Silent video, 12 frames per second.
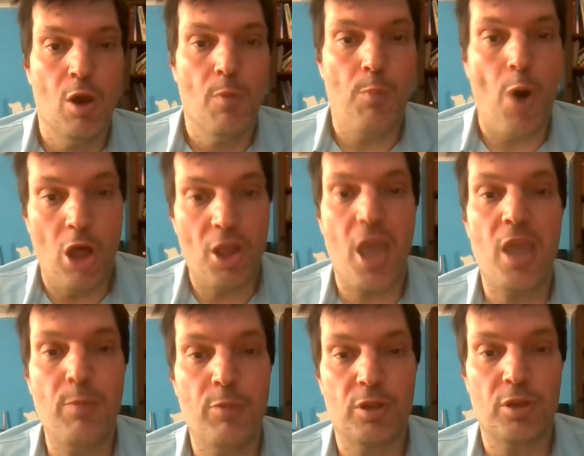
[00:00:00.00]
Paul
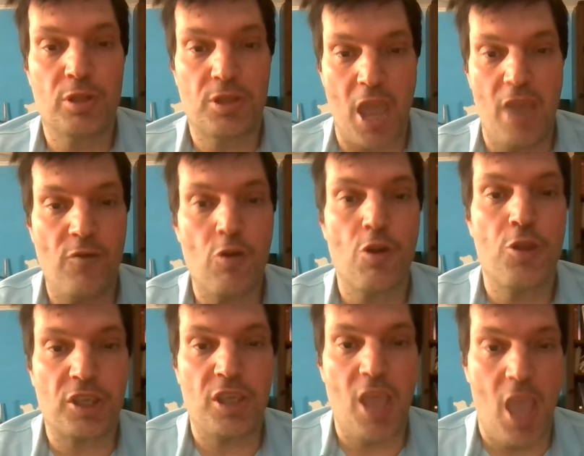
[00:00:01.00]
Heyman gave her
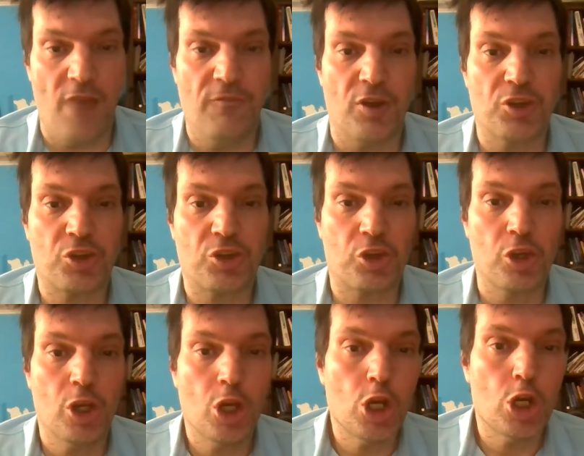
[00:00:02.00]
the canvas
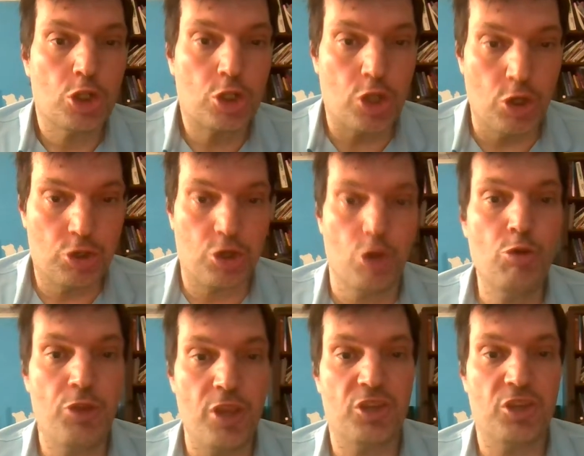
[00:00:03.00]
to do
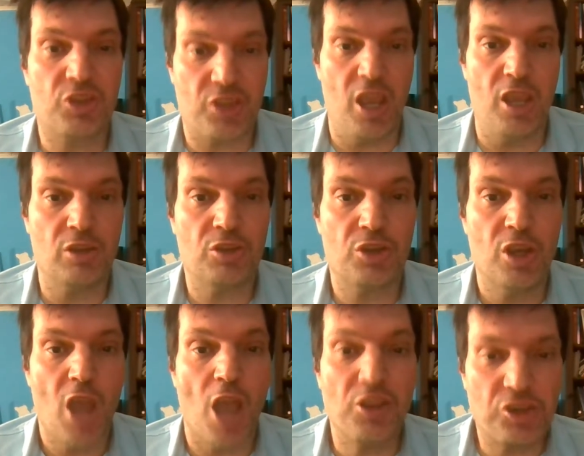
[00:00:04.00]
these things,
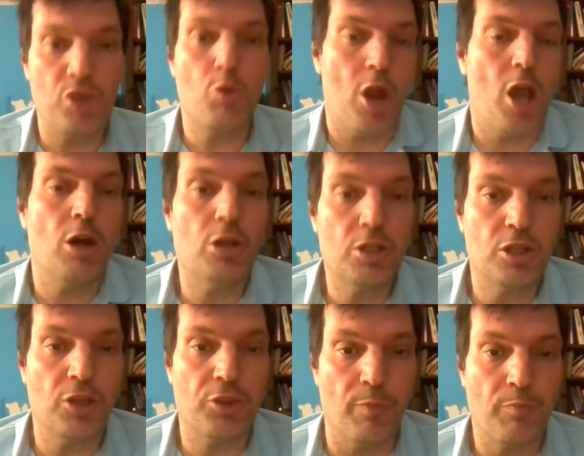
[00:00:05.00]
and she went out and
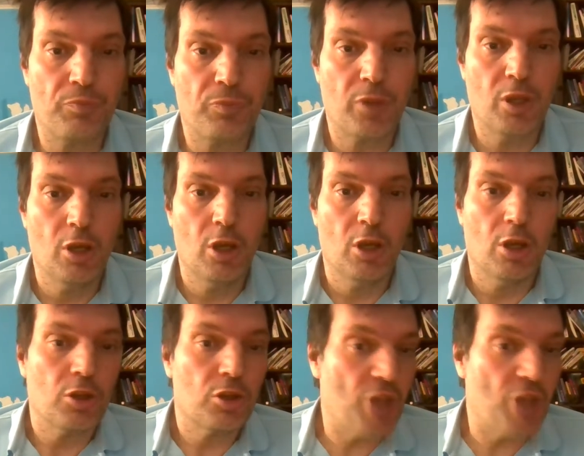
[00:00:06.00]
did them.
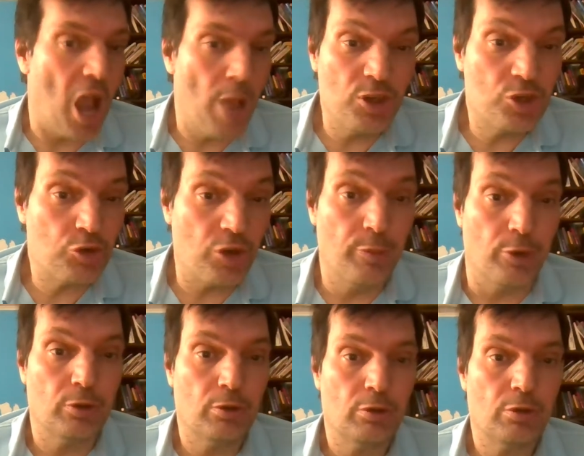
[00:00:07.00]
Tommy Dreamer,
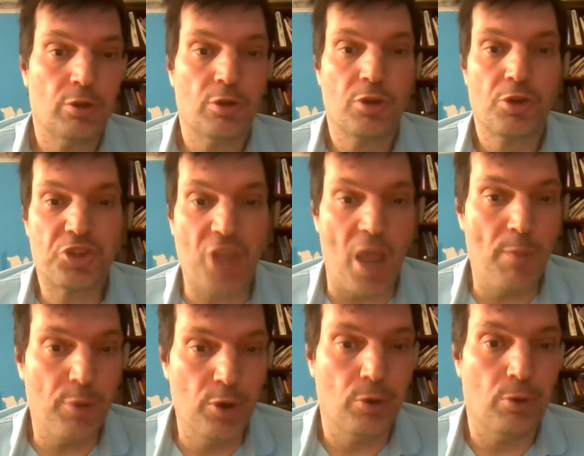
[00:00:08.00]

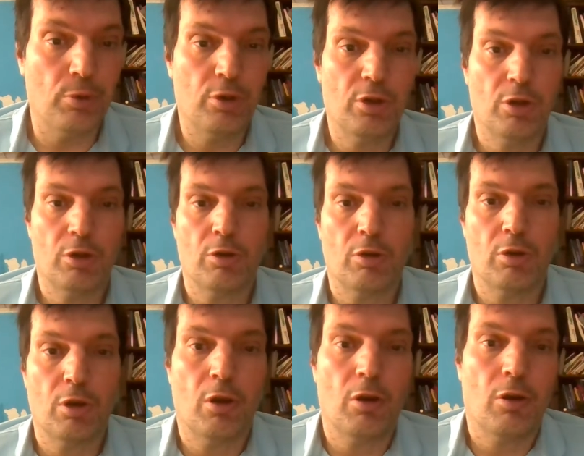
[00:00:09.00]
Sabu,
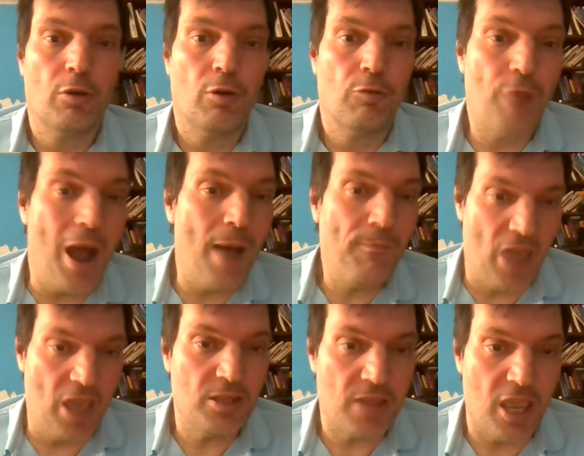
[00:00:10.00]
Rob
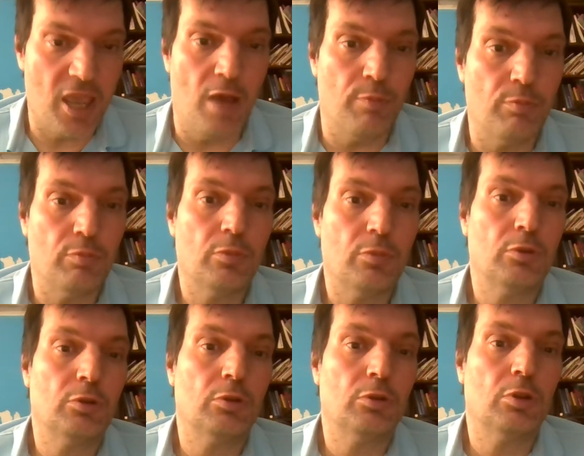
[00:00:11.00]
Van Dam,
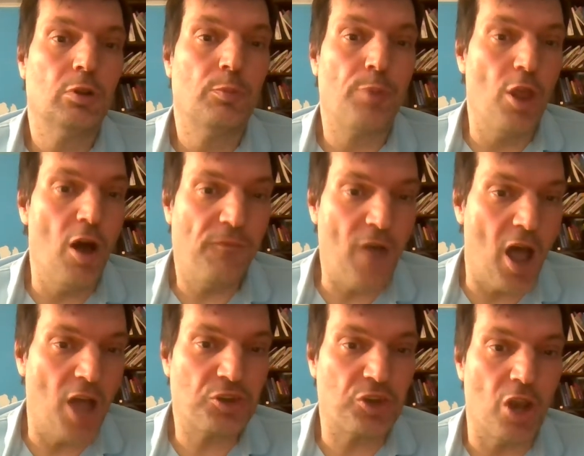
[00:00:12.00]
Bill
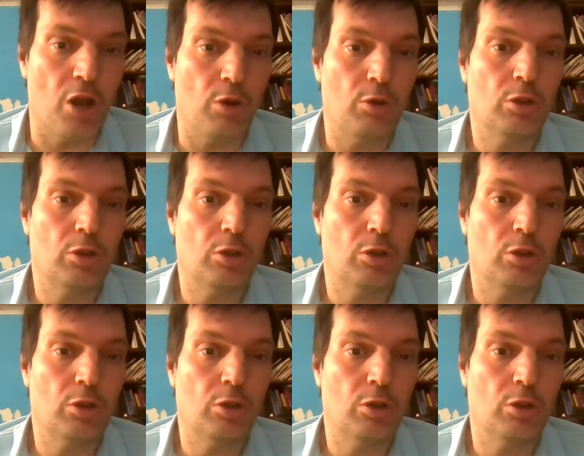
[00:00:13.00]
Alfonso,